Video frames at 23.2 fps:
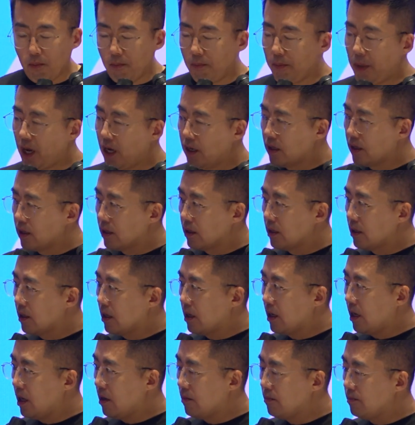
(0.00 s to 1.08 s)
But
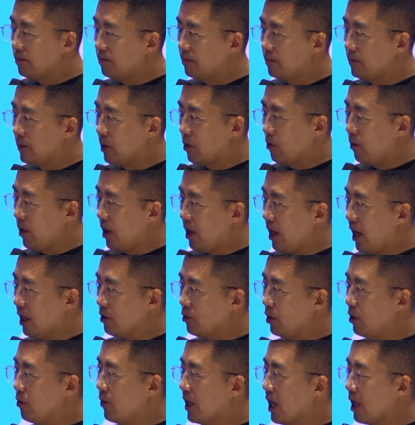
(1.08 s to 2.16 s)

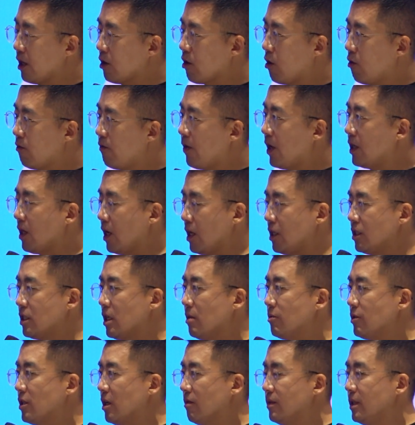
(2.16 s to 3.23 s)
actually, we can go further in
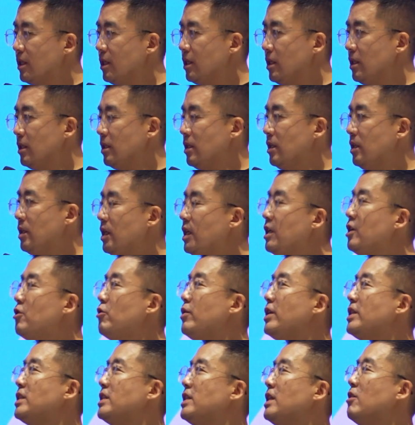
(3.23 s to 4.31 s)
terms of the
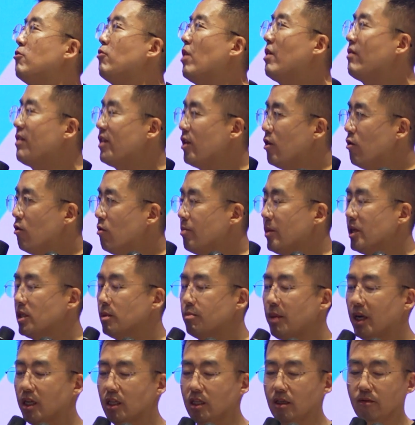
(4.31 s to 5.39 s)
increasing revenue
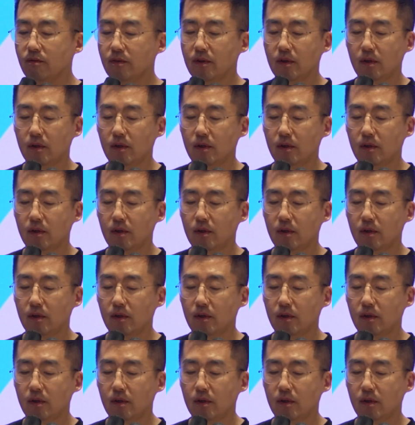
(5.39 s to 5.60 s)
perspective.